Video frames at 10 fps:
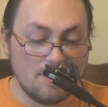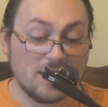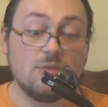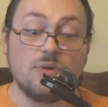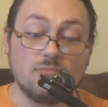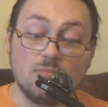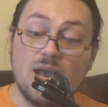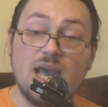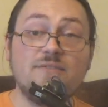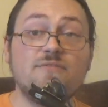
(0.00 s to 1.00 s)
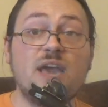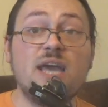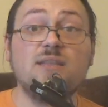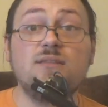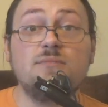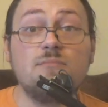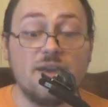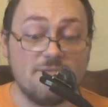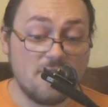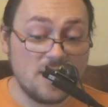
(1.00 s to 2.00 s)
But anyway, I've had
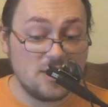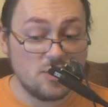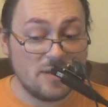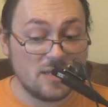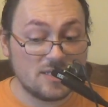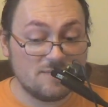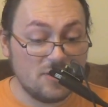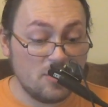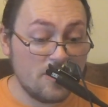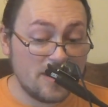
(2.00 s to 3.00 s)
my fun doing this video,